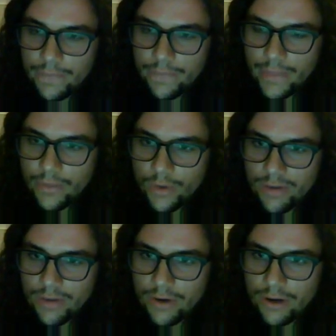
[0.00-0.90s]

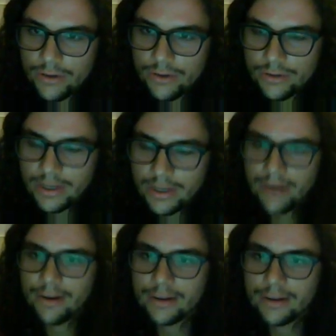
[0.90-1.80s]
whenever it
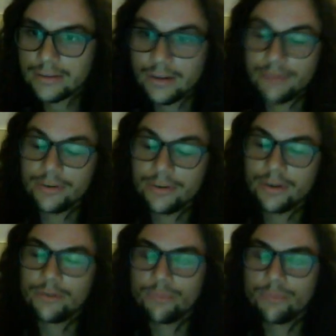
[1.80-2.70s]
skyrockets off
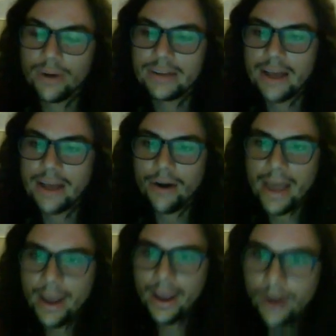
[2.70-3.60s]
or breaks out
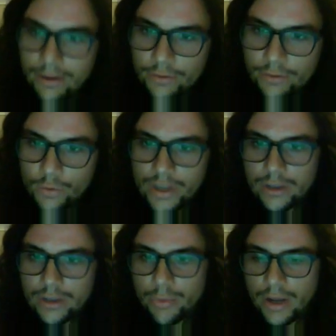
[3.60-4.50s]
off of a weekly
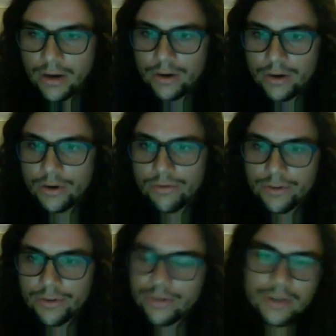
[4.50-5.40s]
pattern, it'll go
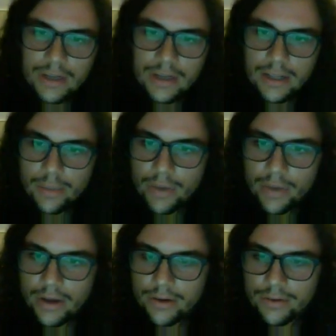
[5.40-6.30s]
further than a daily
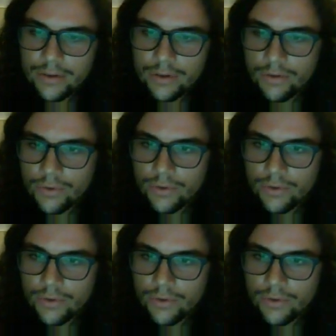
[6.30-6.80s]
pattern and so forth,